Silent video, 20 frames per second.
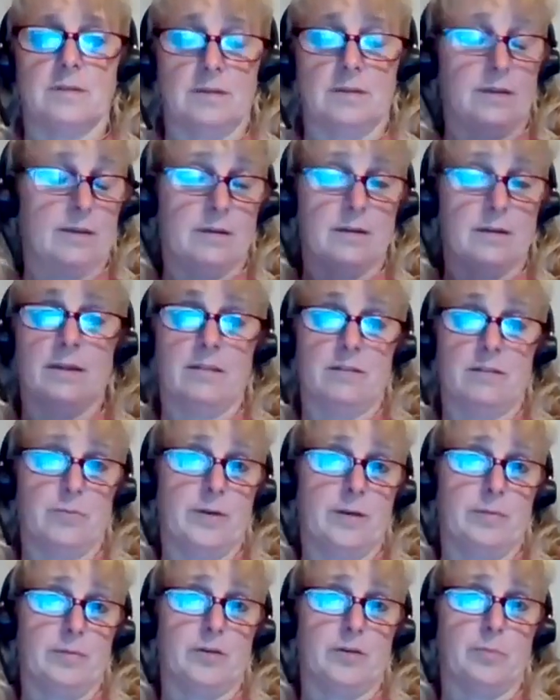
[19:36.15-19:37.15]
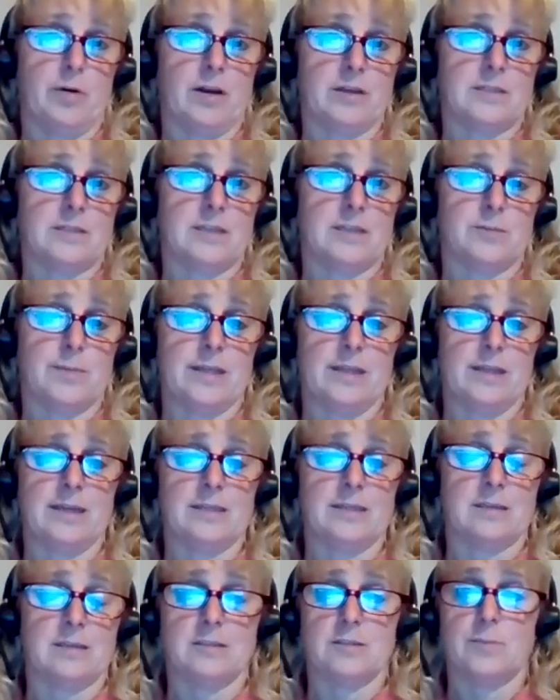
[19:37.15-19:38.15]
and they'll be able to process my
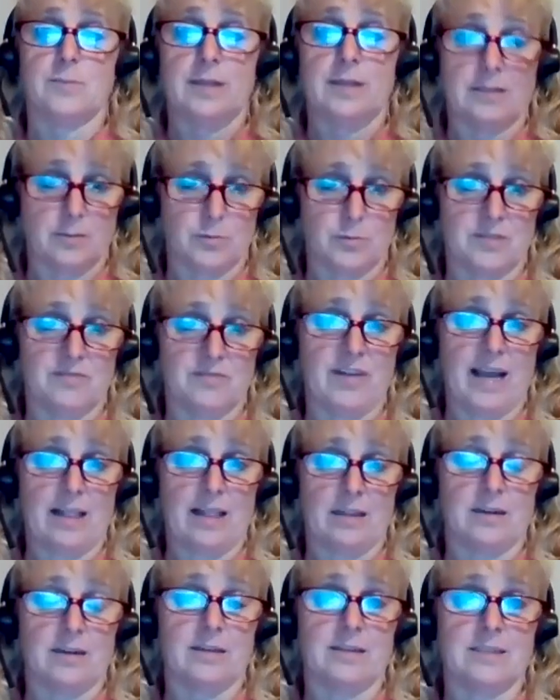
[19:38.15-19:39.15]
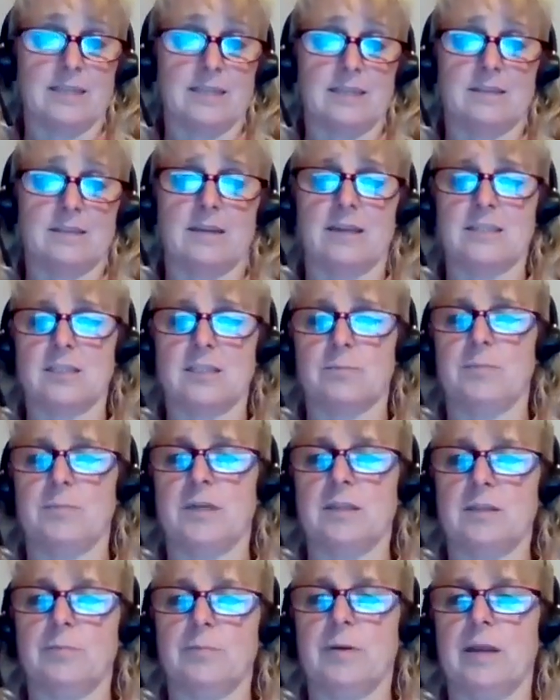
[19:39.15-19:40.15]
license because it was valid on the date that I
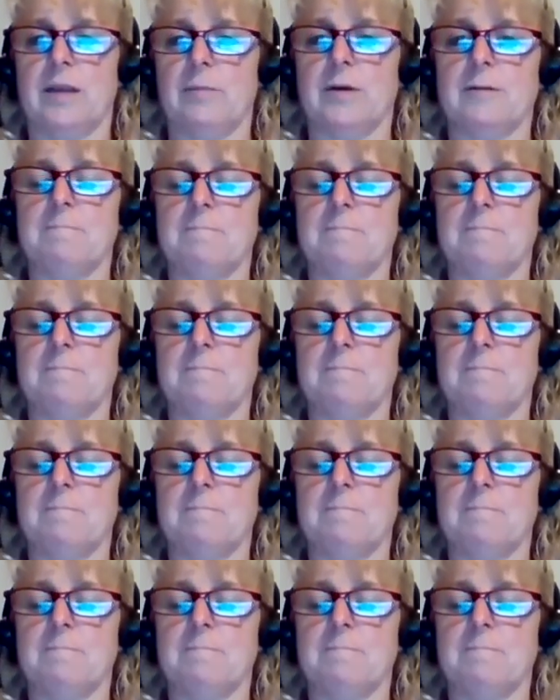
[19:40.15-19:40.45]
submitted the payment.